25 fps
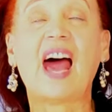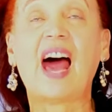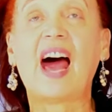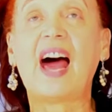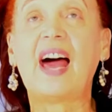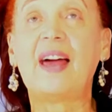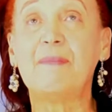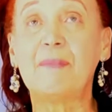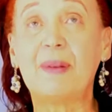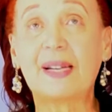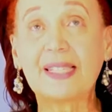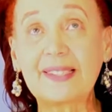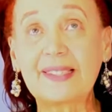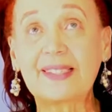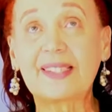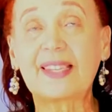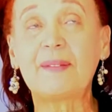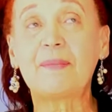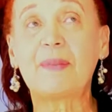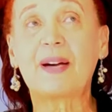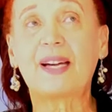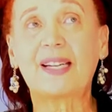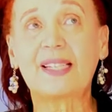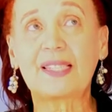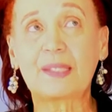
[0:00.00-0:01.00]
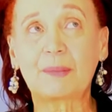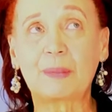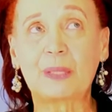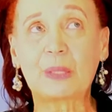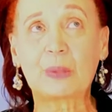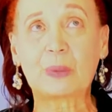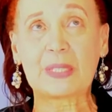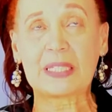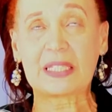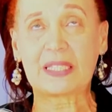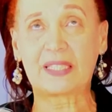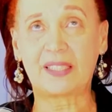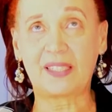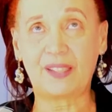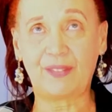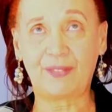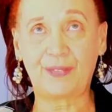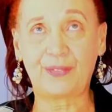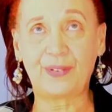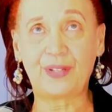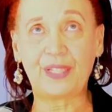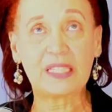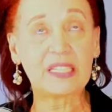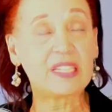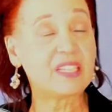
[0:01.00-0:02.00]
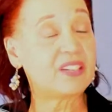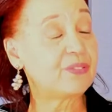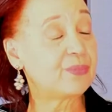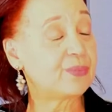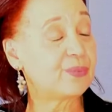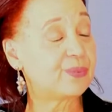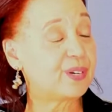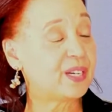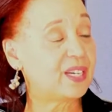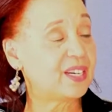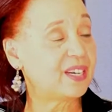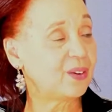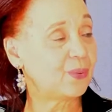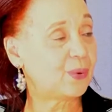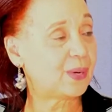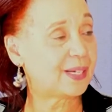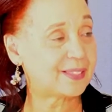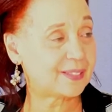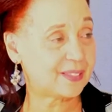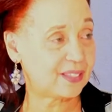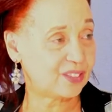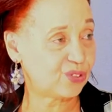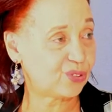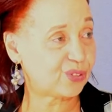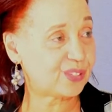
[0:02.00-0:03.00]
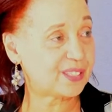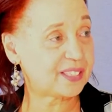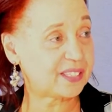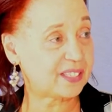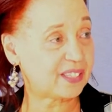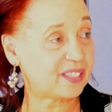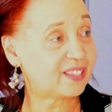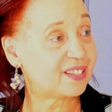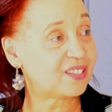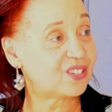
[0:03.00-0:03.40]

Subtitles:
I must say my husband was different. He really was interested in